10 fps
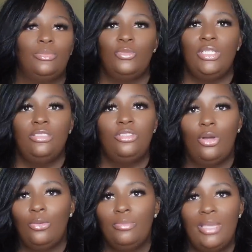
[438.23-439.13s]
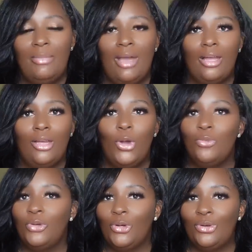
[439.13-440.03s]
Me and my
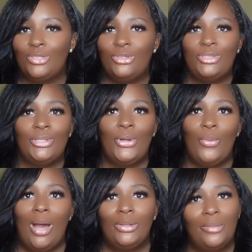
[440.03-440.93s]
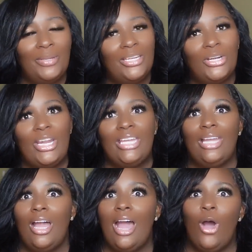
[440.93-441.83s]
homegirls used to go out up here, and
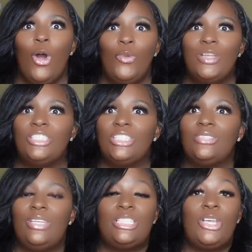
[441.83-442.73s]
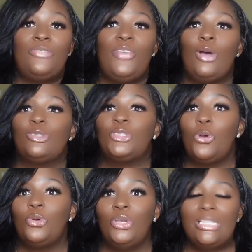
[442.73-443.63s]
I always it felt
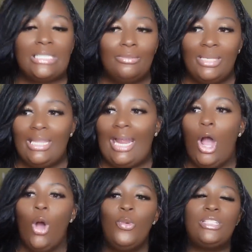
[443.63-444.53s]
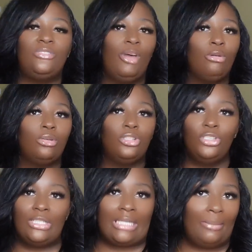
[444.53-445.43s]
so good to me. Like I always felt
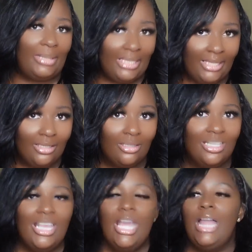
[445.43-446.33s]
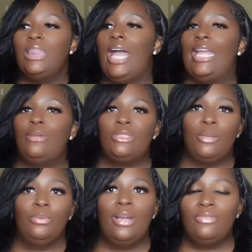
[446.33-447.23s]
good coming here. Like it was a
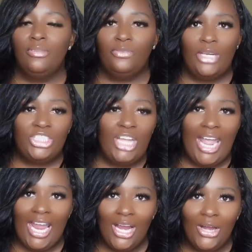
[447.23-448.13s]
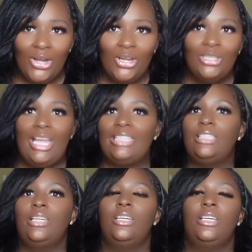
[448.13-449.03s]
breath of fresh air. Like
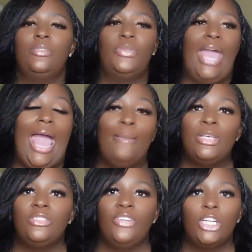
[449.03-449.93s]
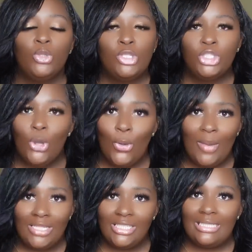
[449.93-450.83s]
the atmosphere was so
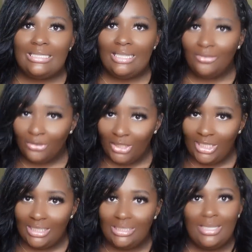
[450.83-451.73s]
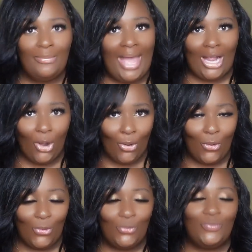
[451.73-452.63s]
much different than back
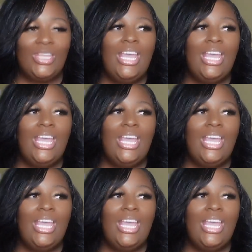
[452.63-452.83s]
home.